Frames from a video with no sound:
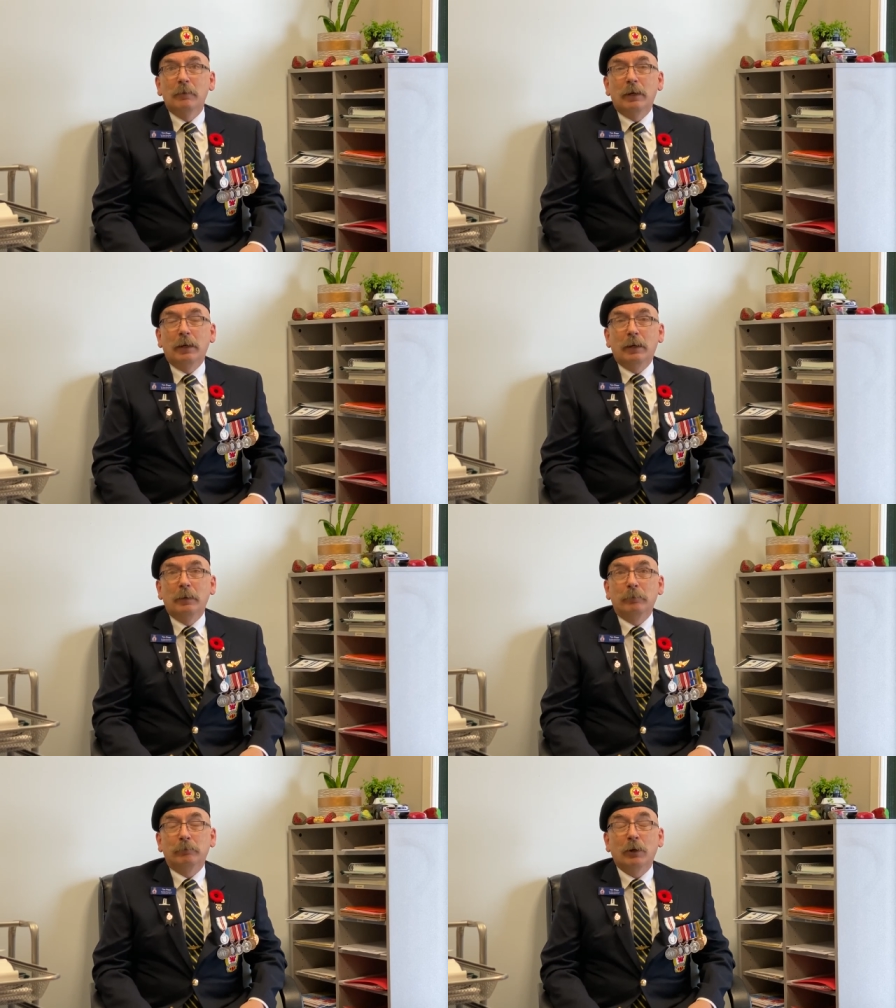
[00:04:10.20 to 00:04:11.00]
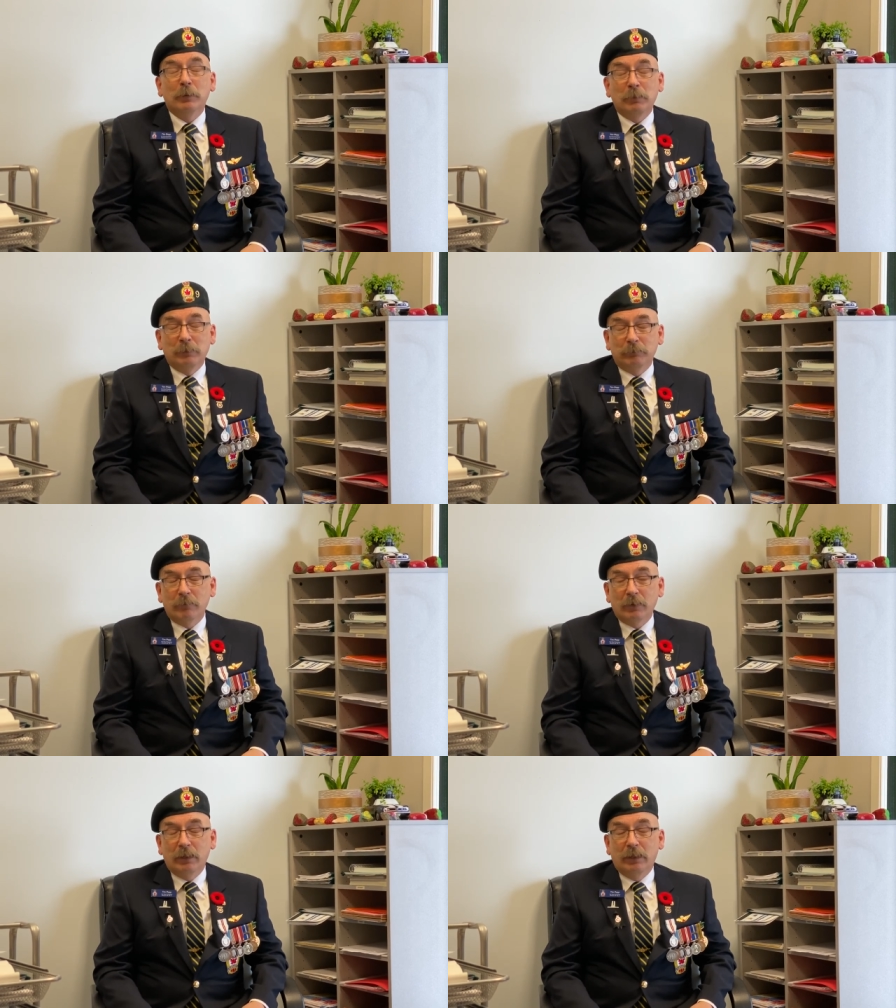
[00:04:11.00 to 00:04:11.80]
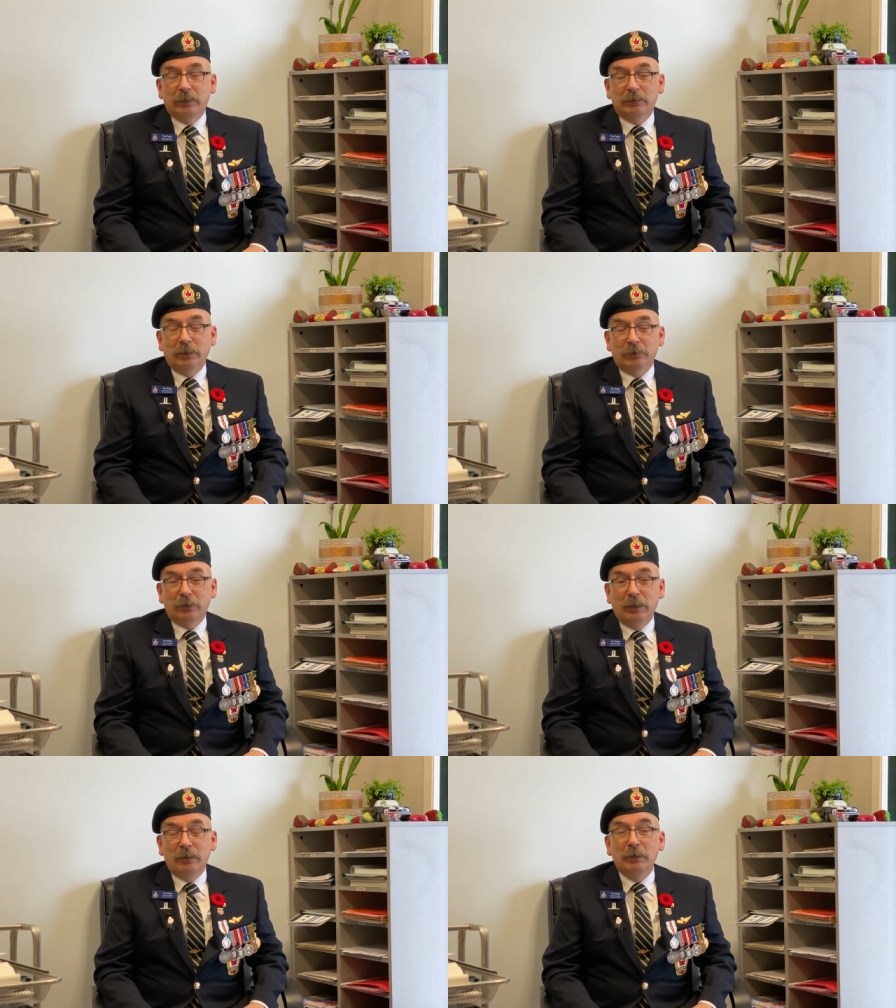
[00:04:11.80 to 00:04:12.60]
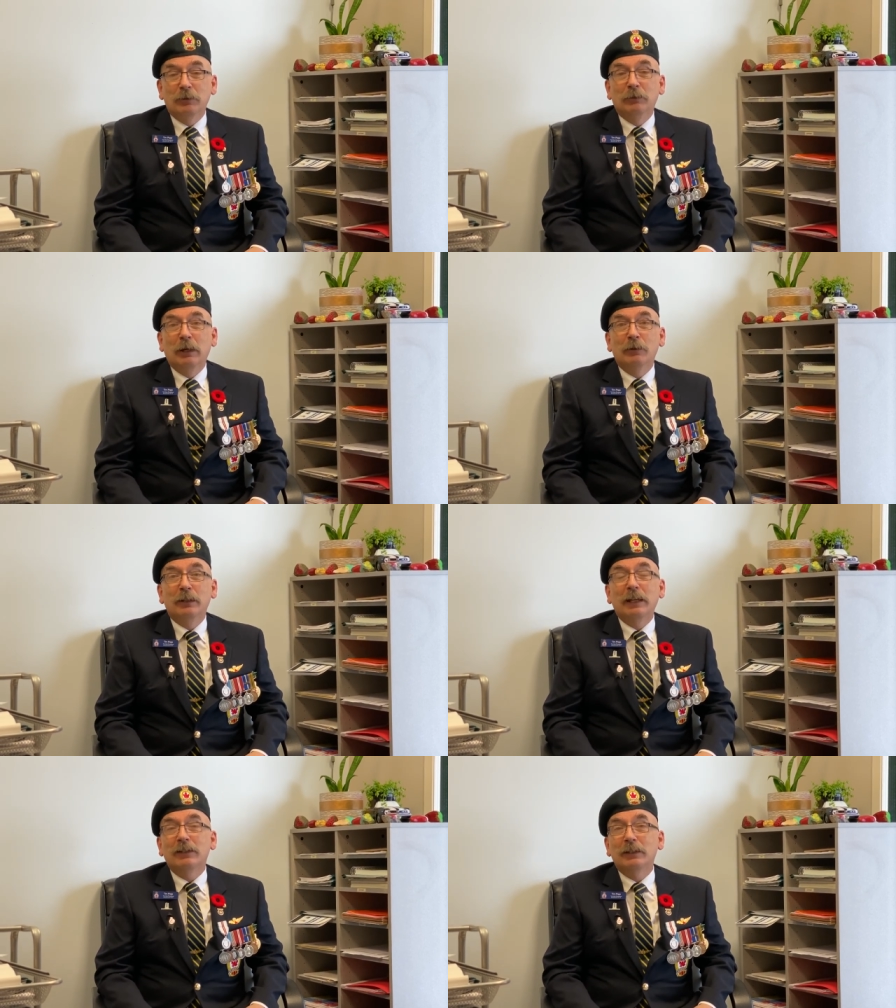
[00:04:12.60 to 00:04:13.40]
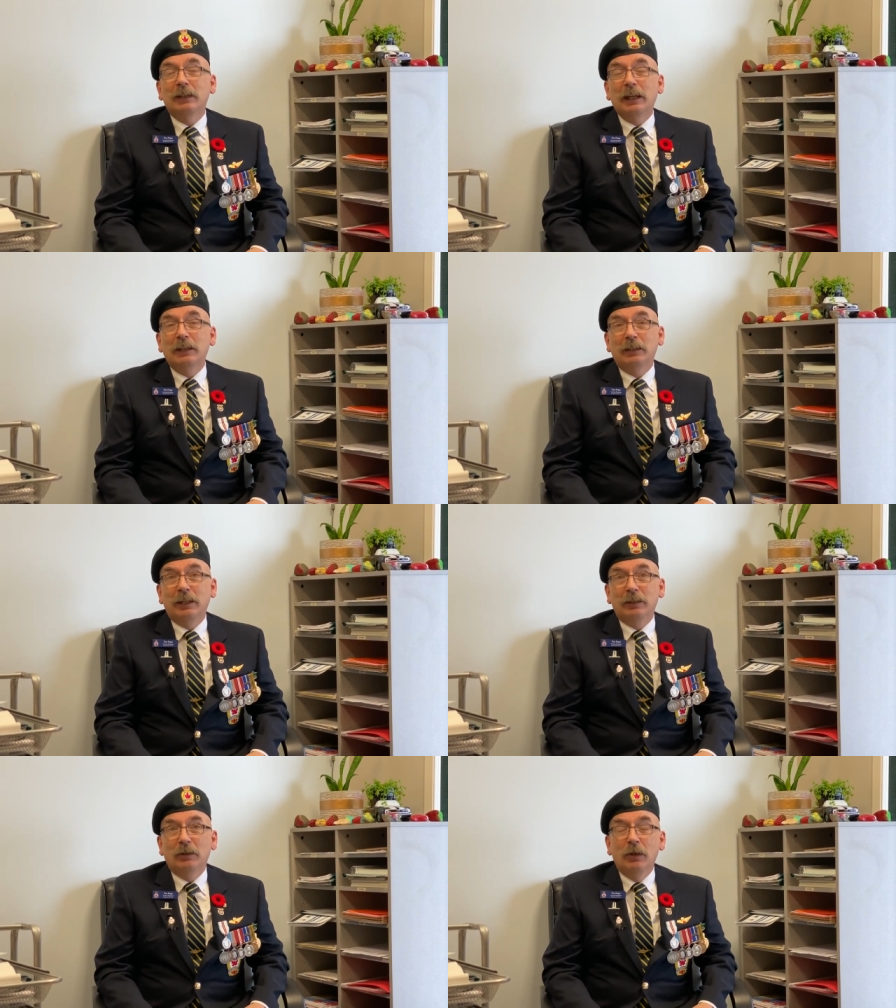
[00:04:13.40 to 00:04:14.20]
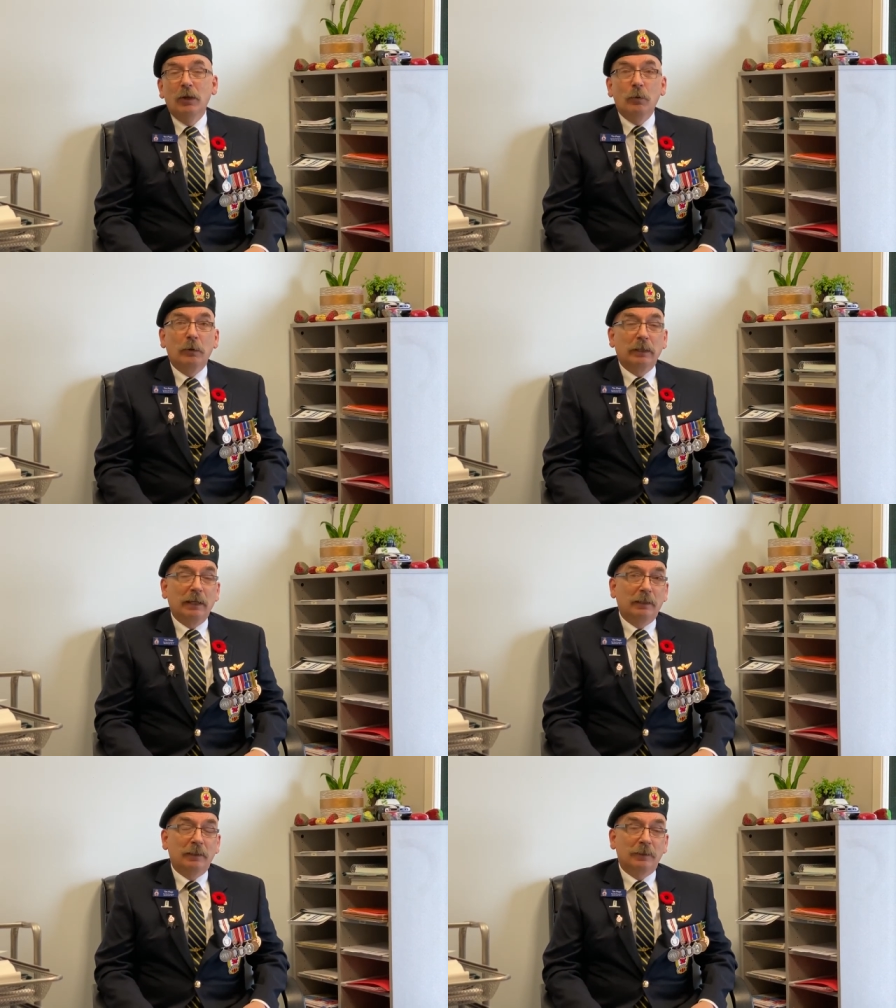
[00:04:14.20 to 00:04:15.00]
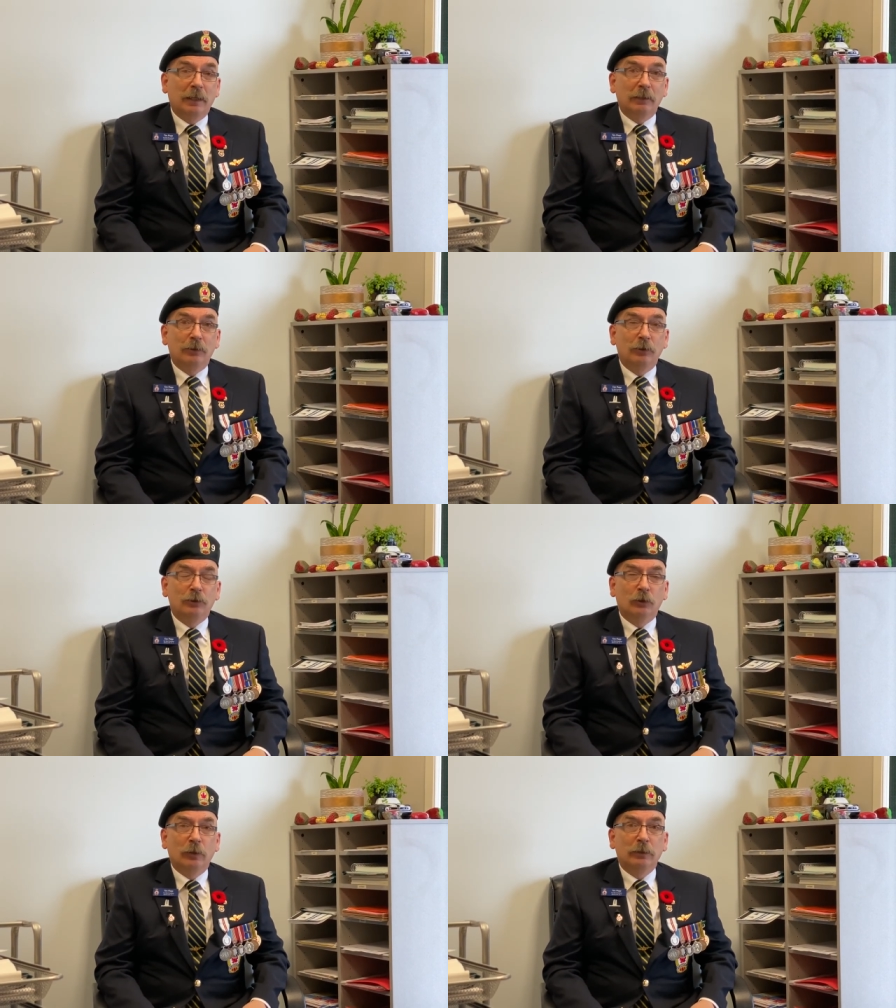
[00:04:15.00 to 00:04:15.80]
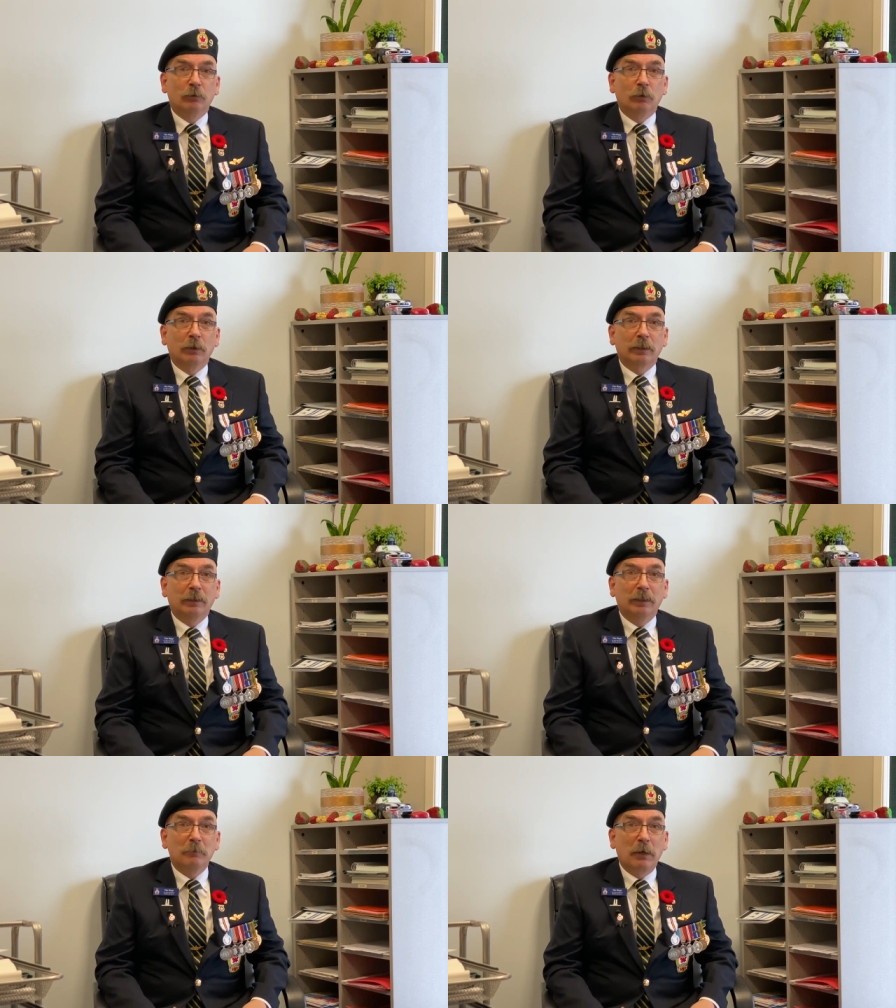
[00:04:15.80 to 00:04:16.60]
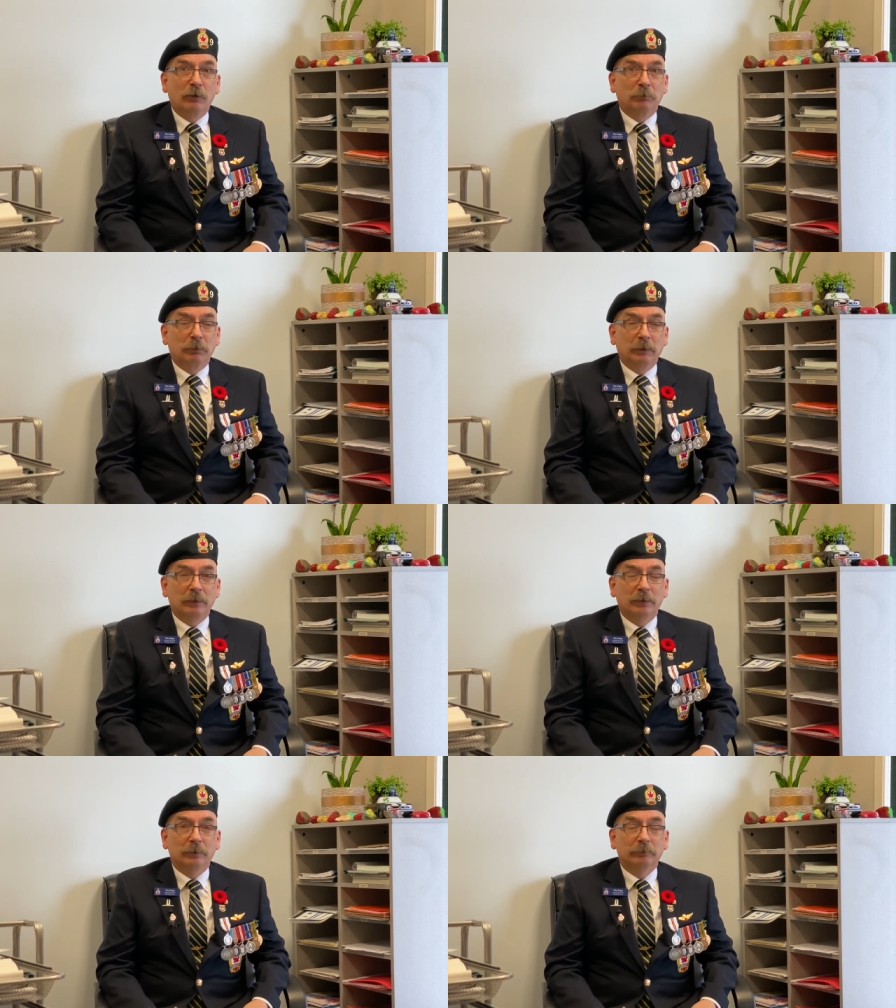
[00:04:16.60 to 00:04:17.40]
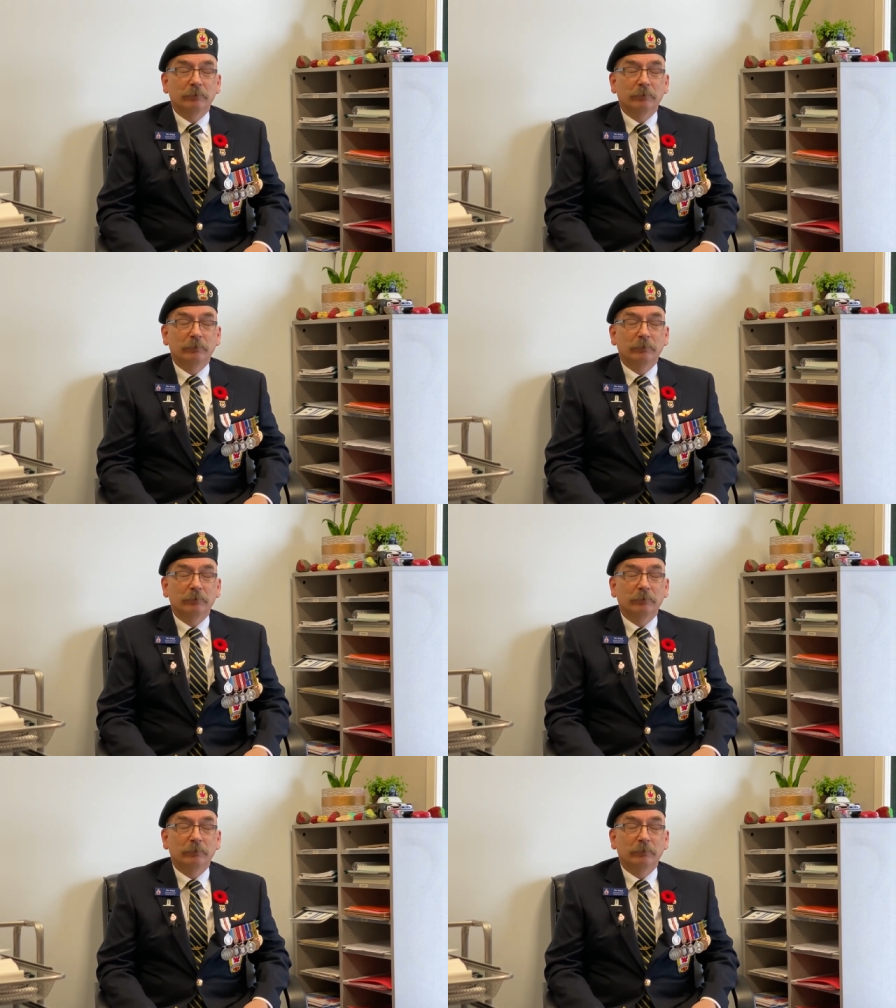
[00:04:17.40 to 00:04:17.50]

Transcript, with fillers: Um, pardon me, I stack. Uh, it was around in 1988 when I decided to join the Royal Canadian Mounted Police.